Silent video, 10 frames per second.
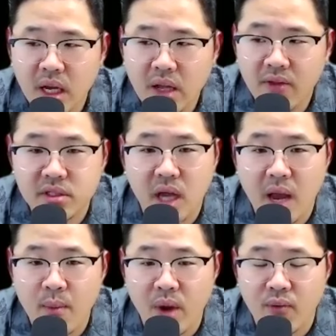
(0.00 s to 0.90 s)
This
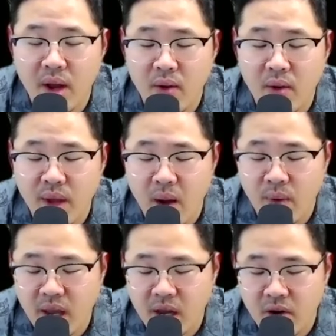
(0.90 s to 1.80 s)
time we
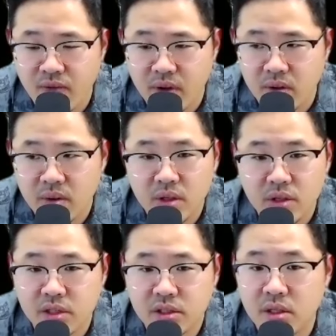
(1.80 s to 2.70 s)
interview
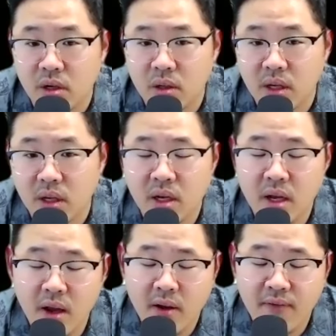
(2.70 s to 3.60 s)
Justin Ehrlich,
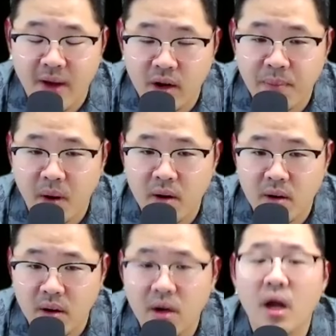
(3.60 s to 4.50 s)
founding
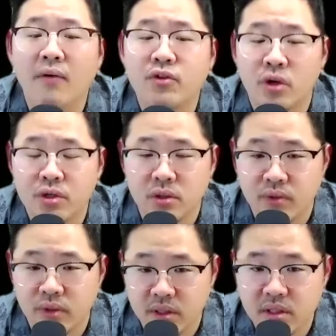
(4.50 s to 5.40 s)
partner of Churchill
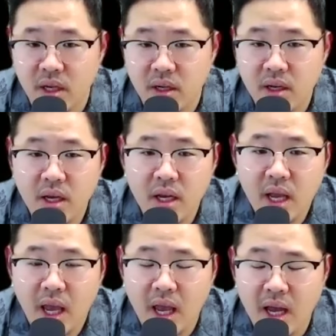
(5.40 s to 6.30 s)
Real Estate.
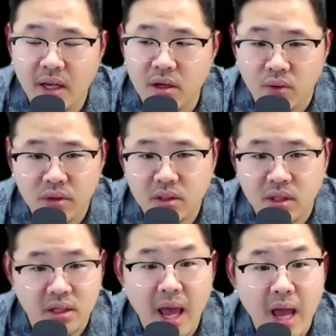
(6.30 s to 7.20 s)
And you know,
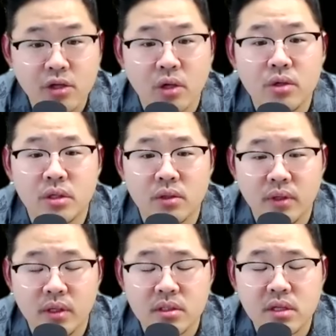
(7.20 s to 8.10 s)
today Churchill
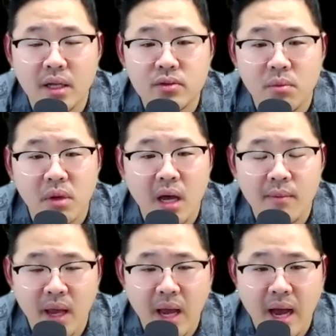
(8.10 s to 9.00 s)
Real Estate has really become
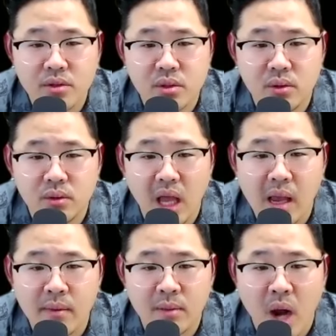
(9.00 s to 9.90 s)
a household
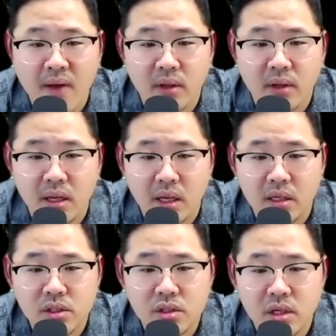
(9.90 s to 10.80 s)
name in the private lending
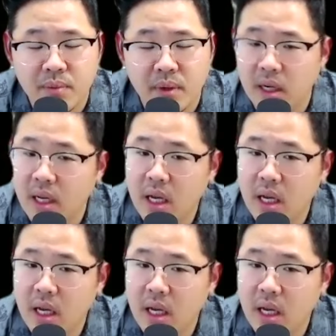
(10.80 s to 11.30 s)
industry, but